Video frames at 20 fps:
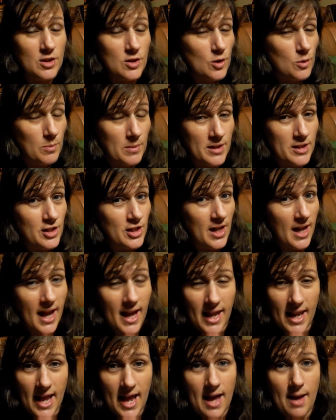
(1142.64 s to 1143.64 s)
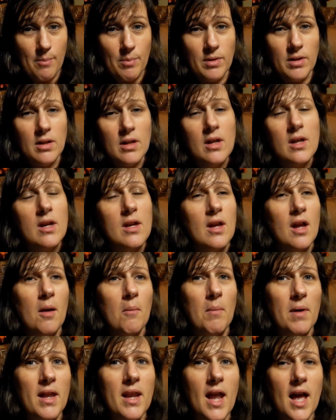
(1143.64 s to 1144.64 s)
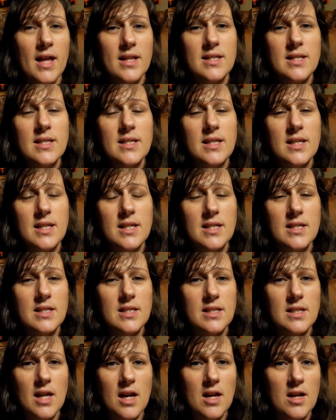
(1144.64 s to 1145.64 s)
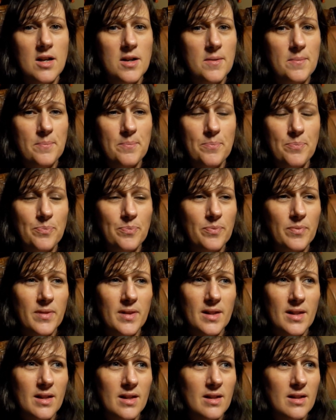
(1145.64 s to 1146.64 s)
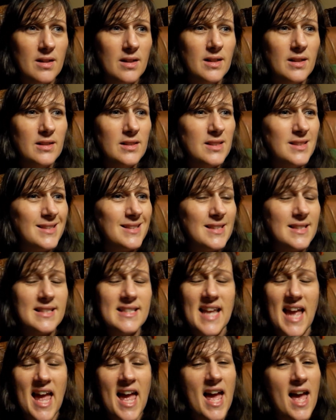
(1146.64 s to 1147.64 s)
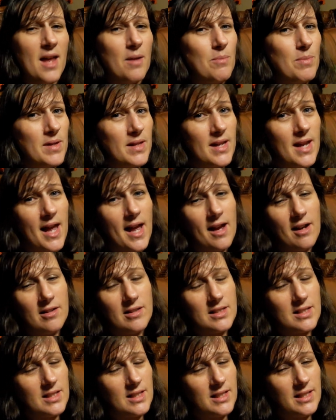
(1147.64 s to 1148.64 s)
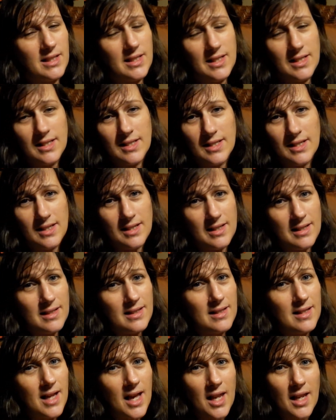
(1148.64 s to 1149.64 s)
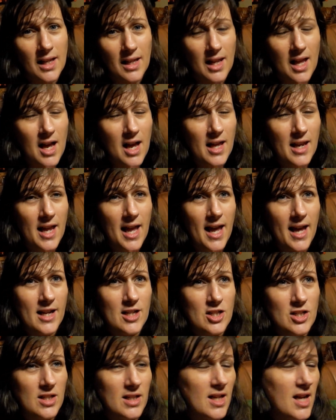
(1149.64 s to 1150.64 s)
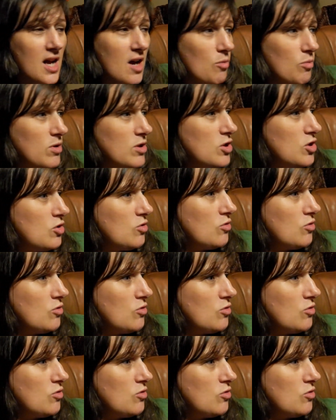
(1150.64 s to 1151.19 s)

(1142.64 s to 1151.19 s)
but so much can happen. But I did get just a tad bit of house cleaning done. Not a lot. I actually got